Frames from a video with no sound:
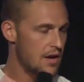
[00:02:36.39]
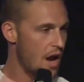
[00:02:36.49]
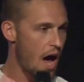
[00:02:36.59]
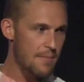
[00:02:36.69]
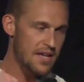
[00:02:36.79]

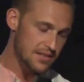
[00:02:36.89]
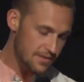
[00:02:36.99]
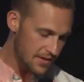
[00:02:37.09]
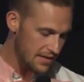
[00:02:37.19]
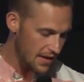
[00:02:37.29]
not
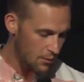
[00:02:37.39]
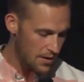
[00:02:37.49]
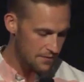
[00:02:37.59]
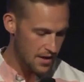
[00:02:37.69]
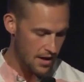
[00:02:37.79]
because of anything
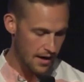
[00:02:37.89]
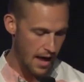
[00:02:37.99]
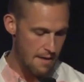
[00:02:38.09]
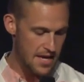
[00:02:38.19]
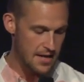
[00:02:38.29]
we've done,
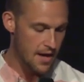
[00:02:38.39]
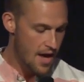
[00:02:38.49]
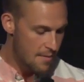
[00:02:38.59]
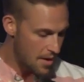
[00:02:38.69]
amen,